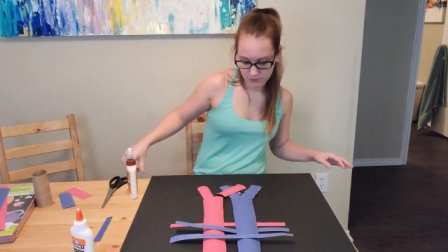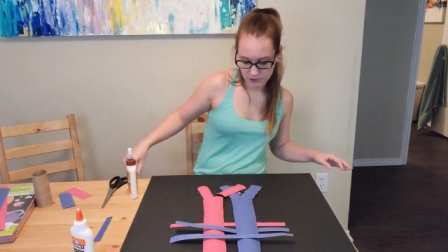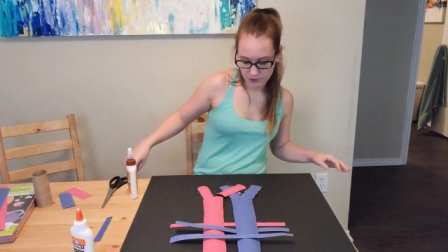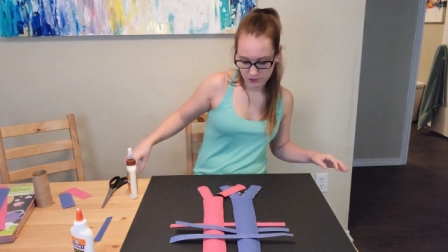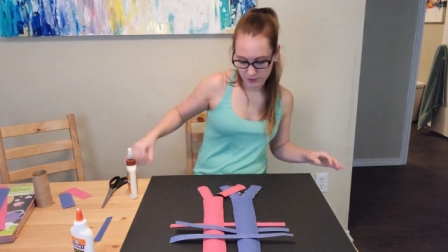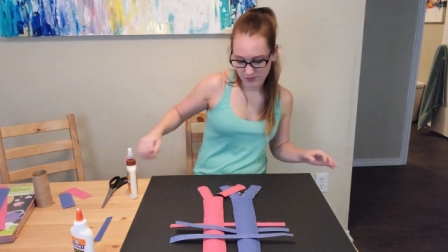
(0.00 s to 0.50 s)

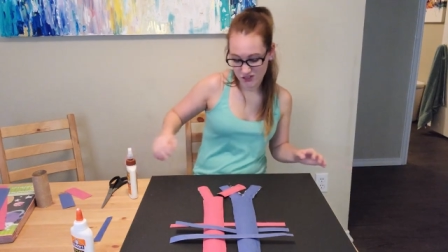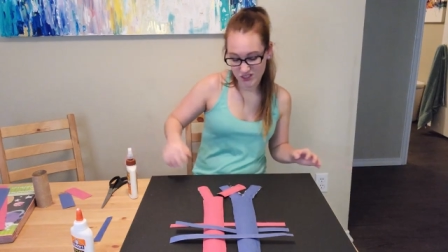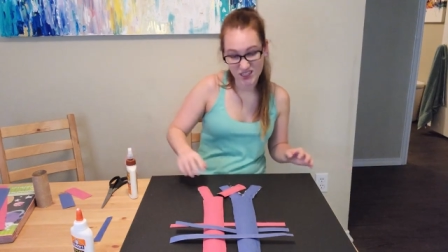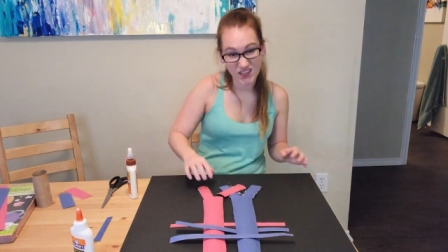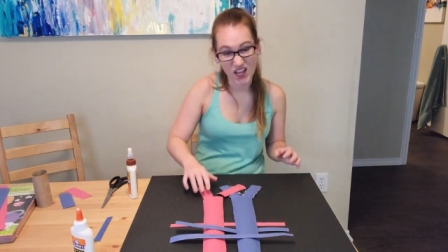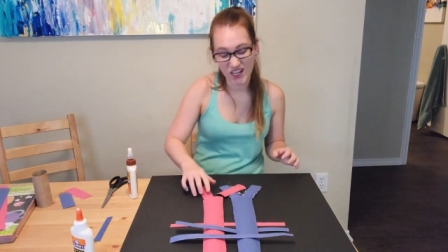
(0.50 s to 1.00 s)
It's just
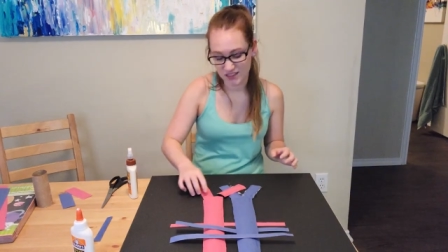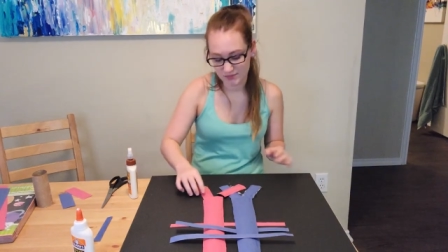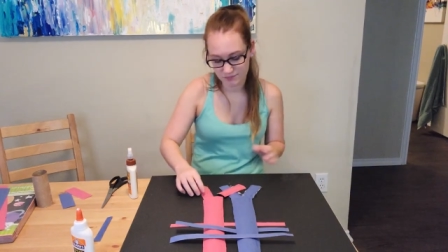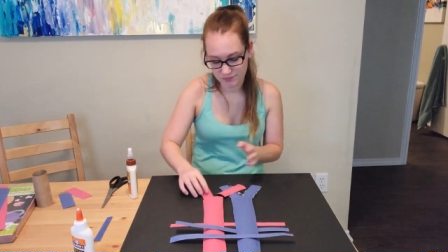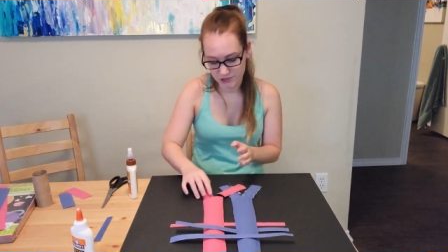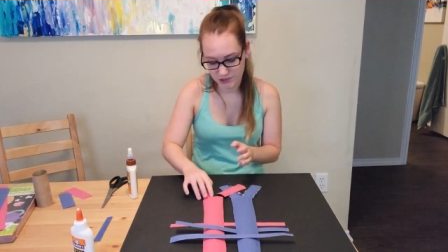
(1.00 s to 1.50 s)
a
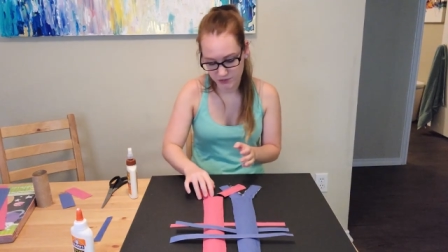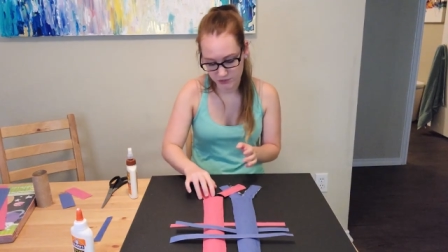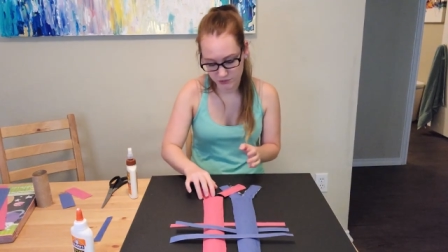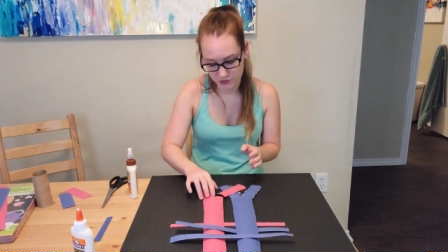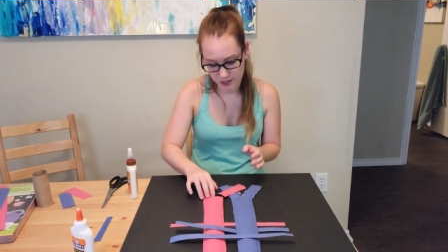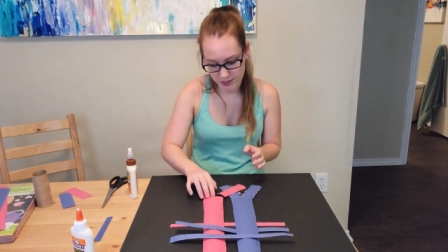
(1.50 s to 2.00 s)
lot,
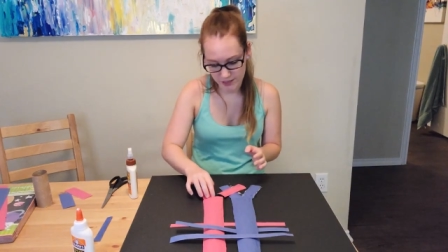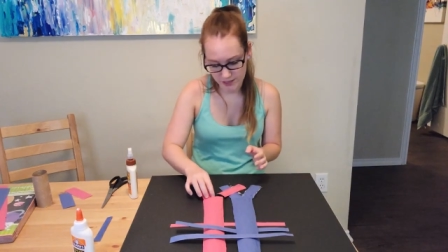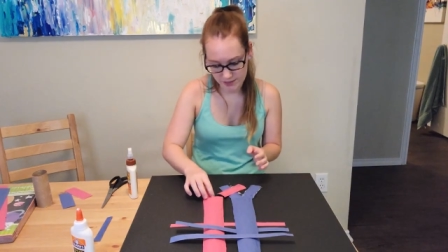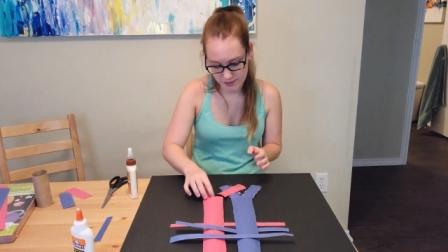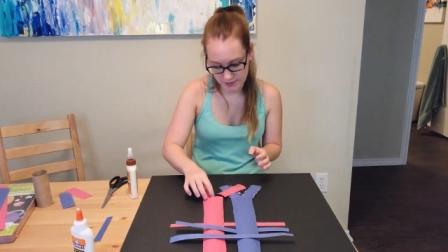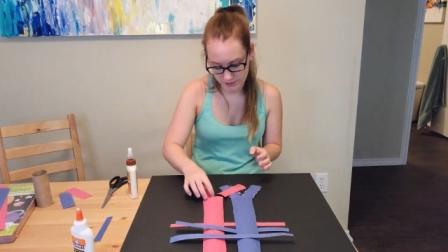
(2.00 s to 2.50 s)
so training
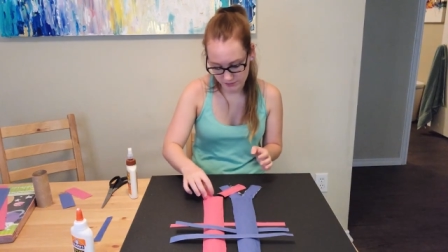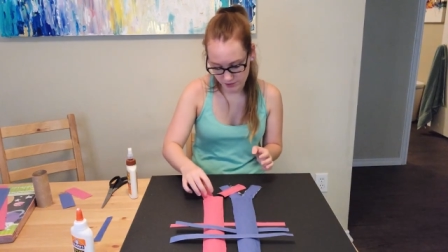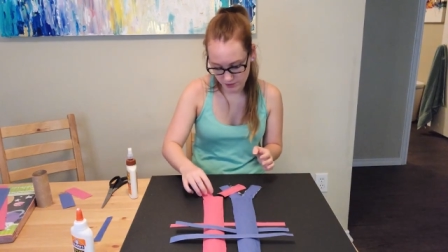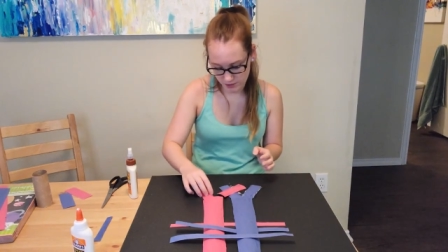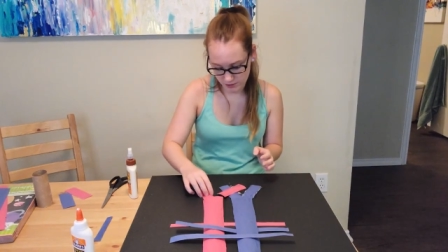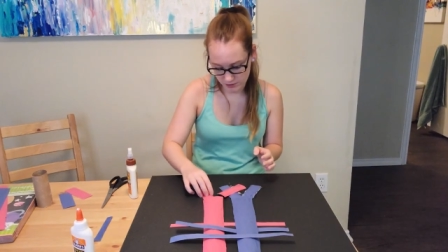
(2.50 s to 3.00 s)
is kind of
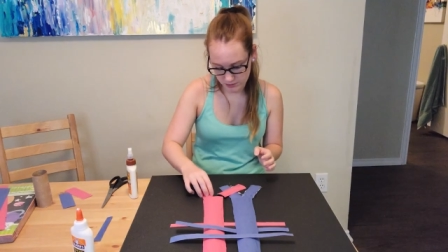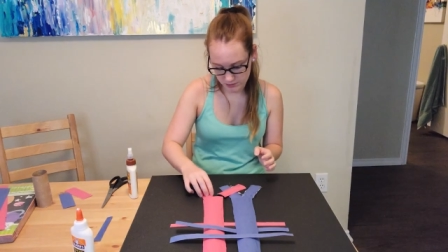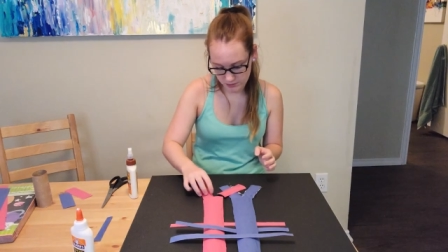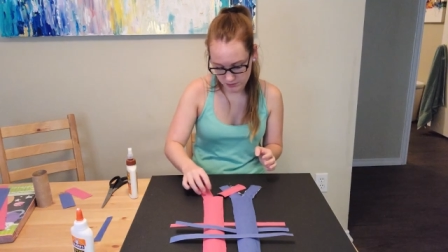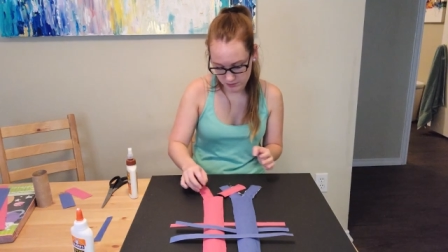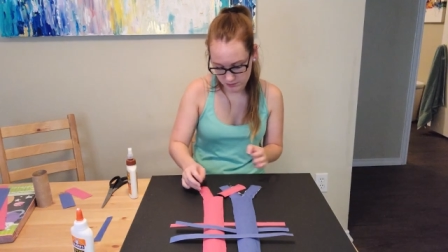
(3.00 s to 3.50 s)
long.
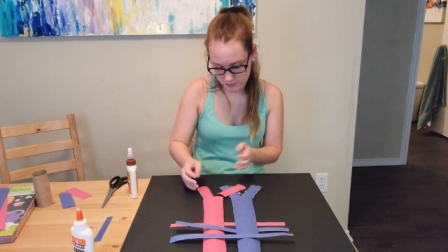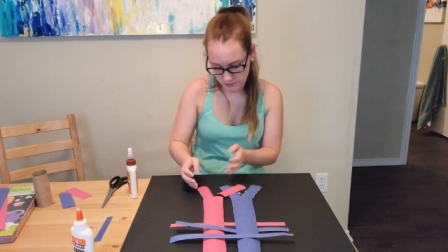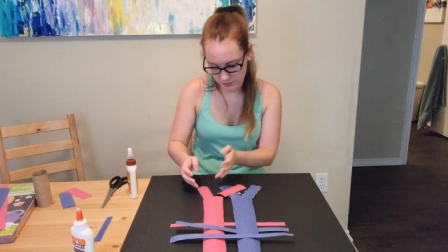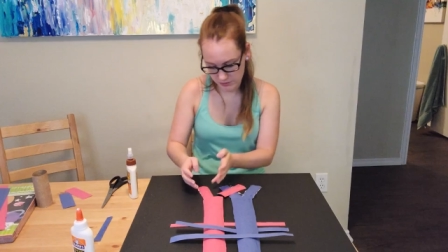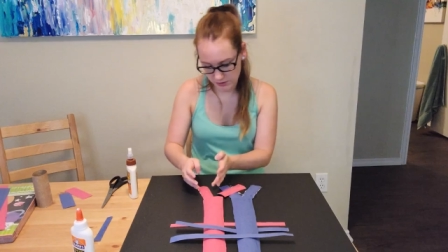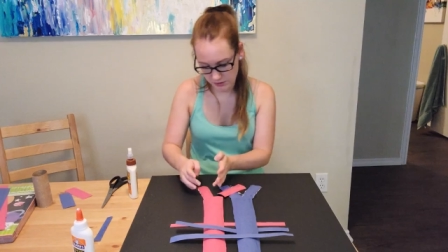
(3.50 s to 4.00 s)
Like
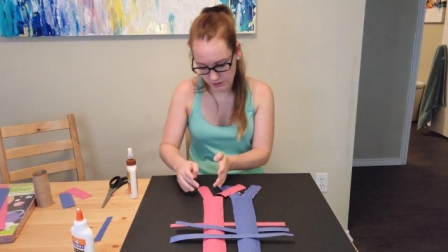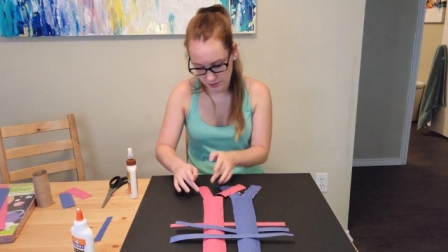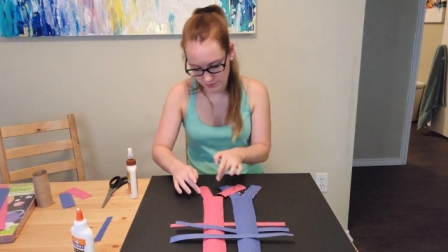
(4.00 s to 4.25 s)
there's a lot